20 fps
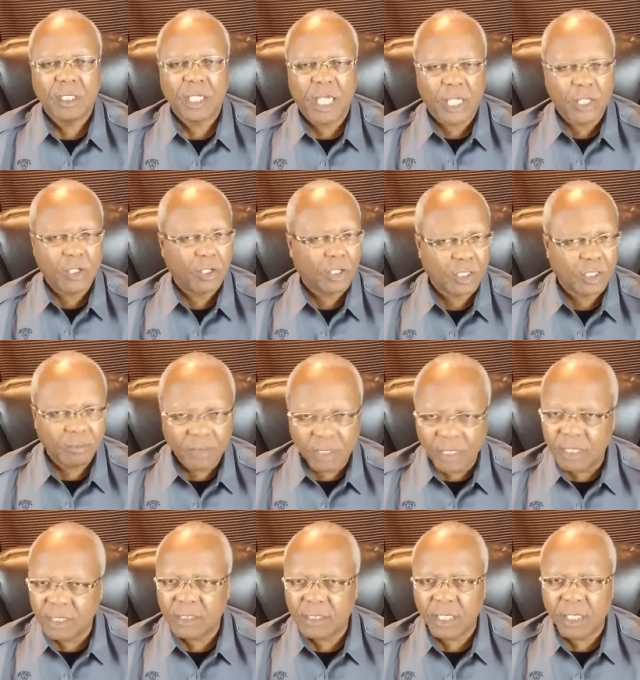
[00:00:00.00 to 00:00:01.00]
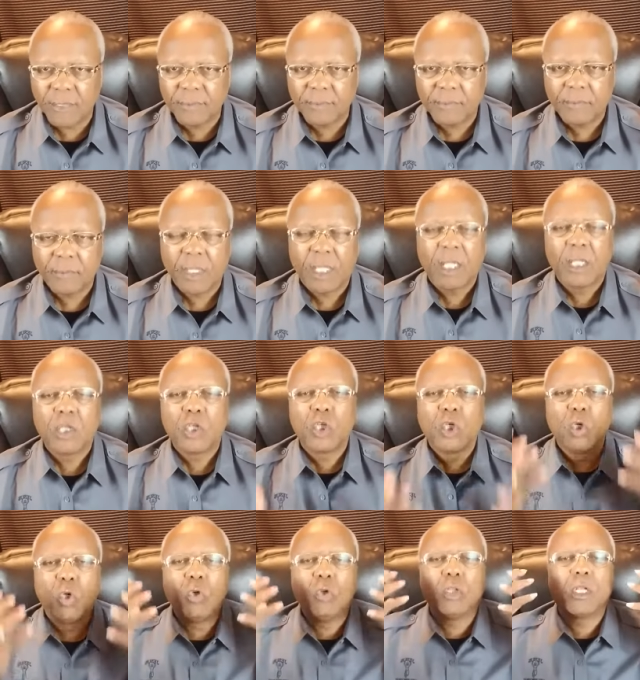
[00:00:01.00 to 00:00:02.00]
in your community,
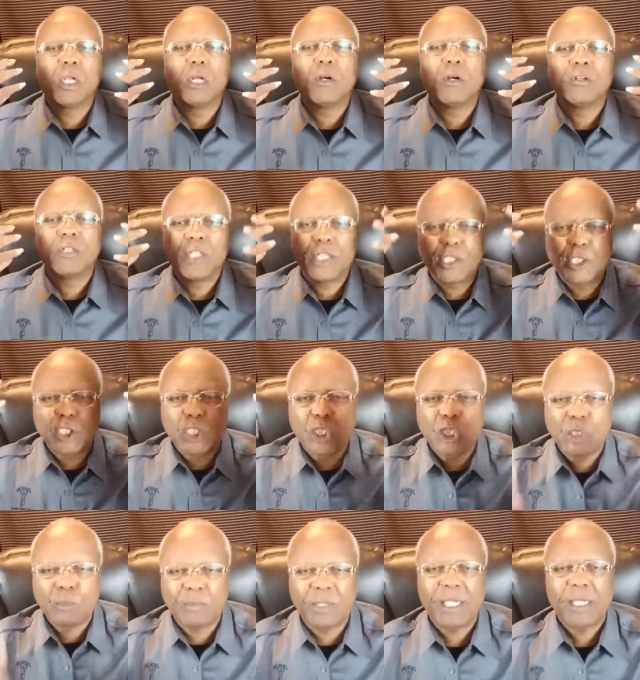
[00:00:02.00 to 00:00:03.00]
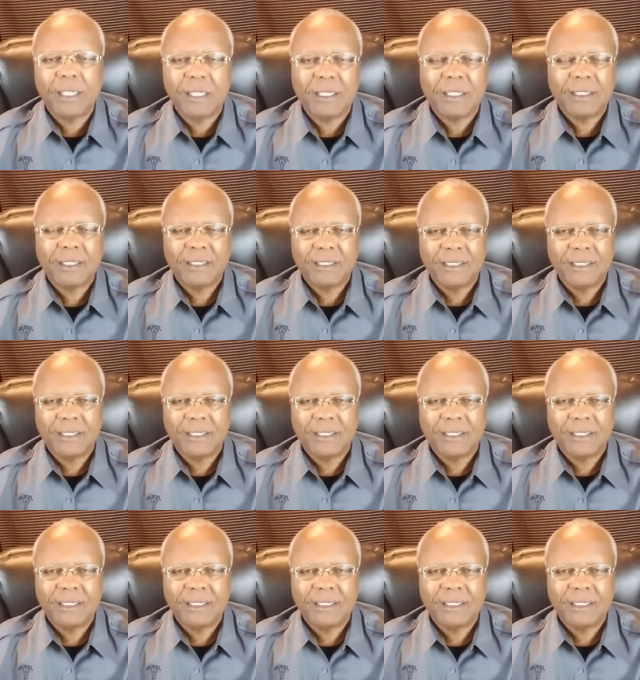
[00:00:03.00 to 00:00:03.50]
you learn to speak